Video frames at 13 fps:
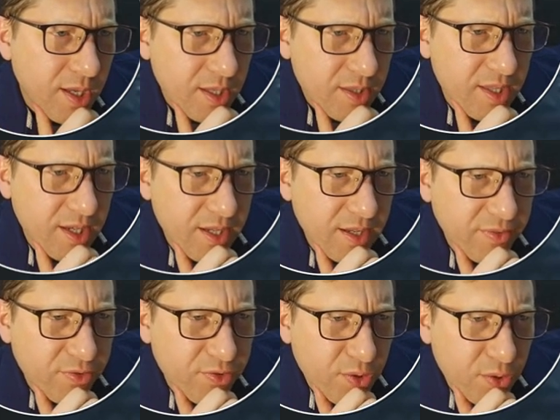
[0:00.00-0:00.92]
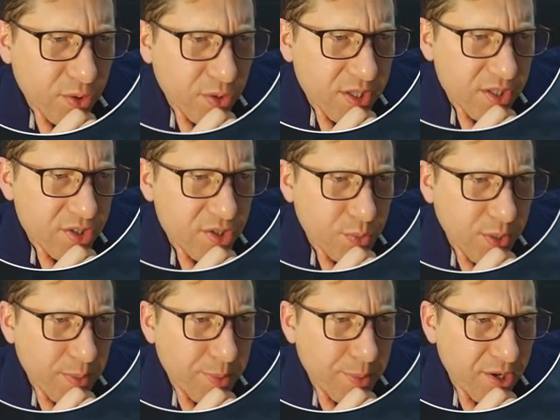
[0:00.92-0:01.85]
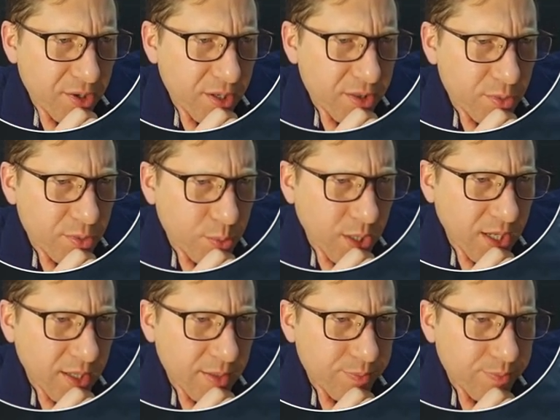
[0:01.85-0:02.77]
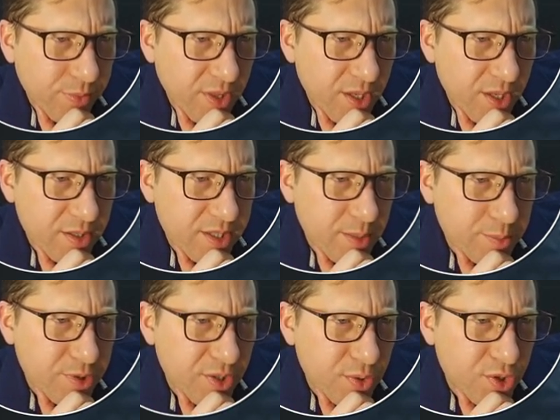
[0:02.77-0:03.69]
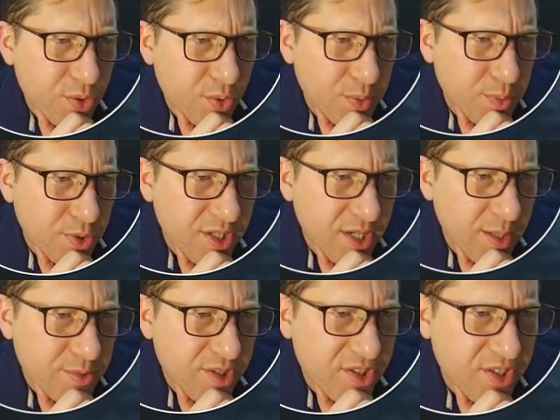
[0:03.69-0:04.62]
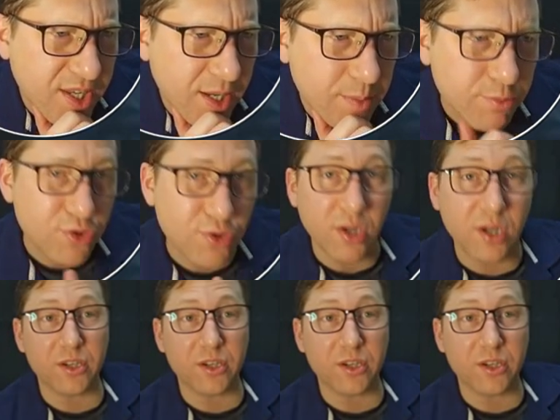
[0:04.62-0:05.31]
Then if Frodo is your ring bearer and the ring tempted you 2 or more times this game, draw a